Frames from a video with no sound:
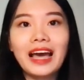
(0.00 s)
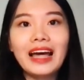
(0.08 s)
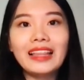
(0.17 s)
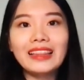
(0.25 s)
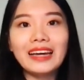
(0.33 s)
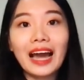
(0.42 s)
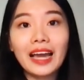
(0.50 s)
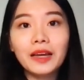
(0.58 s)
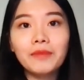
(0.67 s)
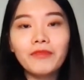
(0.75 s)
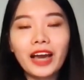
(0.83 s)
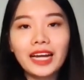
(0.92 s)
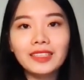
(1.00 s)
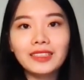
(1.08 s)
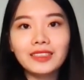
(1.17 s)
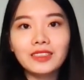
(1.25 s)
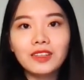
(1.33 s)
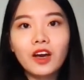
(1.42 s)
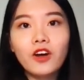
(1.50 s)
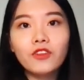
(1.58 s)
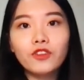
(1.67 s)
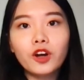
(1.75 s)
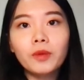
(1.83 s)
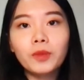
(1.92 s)
The eigenvectors
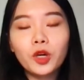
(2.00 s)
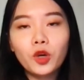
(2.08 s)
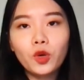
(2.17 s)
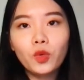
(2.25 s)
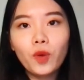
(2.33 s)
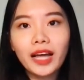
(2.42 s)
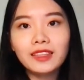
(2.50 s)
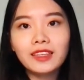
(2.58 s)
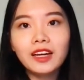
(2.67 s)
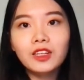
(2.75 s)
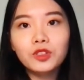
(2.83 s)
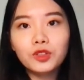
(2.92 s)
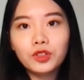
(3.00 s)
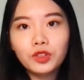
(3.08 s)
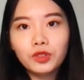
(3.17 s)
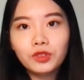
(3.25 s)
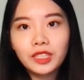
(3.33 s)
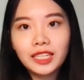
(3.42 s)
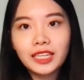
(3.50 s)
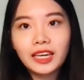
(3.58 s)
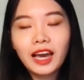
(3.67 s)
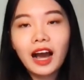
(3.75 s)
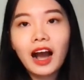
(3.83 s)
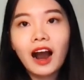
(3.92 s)
from Q1 to Qd
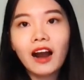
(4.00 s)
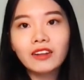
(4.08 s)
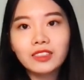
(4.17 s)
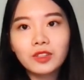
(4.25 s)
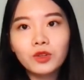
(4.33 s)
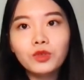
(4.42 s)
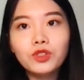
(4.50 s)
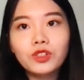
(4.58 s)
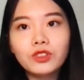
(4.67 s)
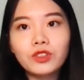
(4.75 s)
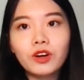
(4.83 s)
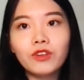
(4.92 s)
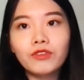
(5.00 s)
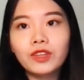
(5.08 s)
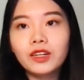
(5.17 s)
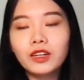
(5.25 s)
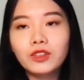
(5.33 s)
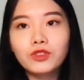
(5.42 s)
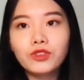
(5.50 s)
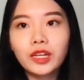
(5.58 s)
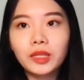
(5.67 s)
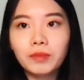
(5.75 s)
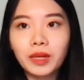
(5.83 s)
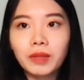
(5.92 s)
are solutions of the constraint
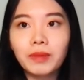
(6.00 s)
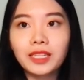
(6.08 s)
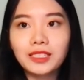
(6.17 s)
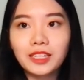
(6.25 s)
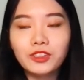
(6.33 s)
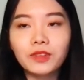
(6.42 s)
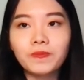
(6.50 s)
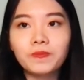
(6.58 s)
minimization.